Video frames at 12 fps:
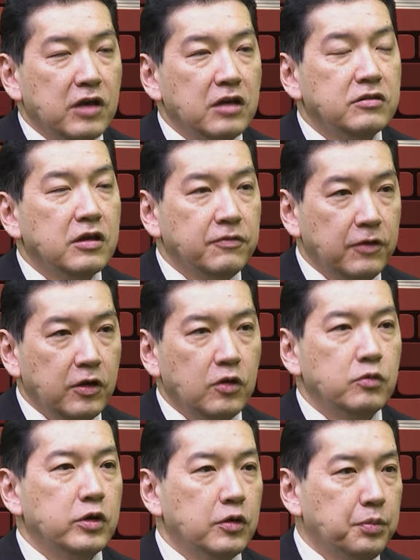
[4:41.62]
as
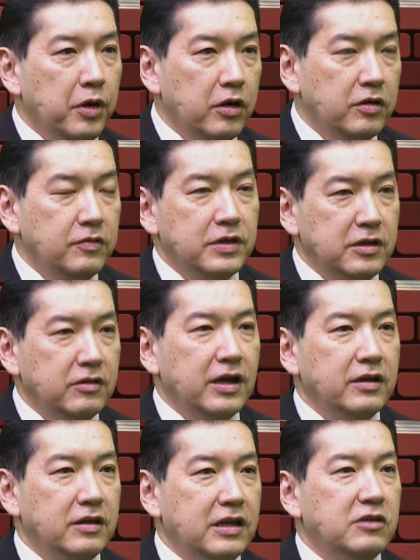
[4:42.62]
FAO, we are part of the
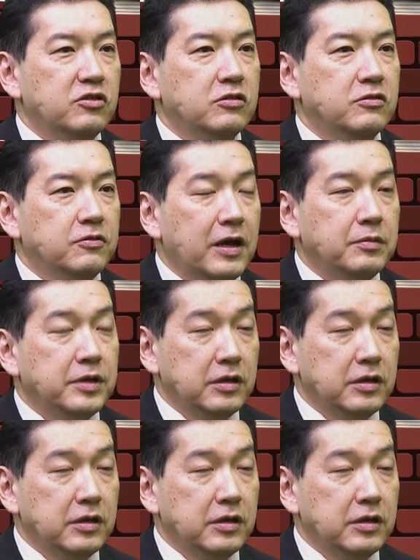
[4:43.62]
United Nations family